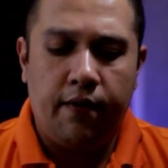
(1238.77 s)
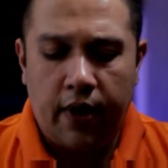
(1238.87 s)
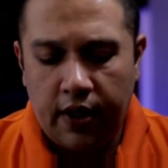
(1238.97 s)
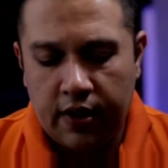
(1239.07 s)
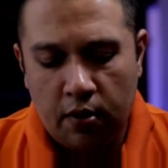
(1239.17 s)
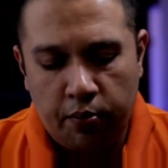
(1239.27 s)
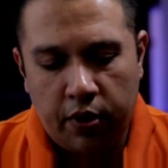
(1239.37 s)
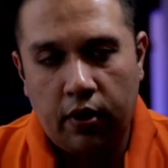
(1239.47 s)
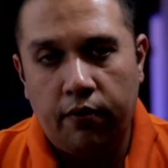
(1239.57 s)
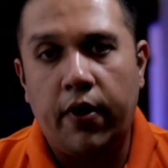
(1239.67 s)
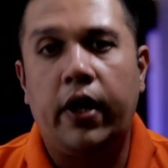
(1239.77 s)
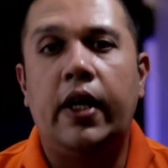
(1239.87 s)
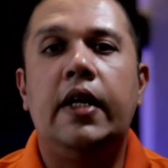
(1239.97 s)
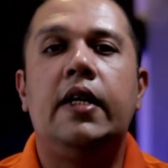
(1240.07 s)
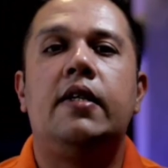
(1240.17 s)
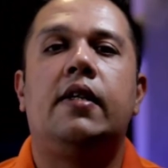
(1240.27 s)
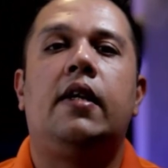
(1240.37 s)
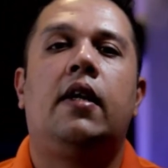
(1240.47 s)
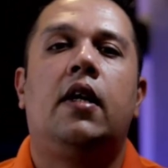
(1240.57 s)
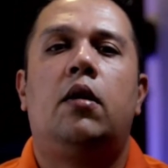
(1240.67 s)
Very simple, very easy.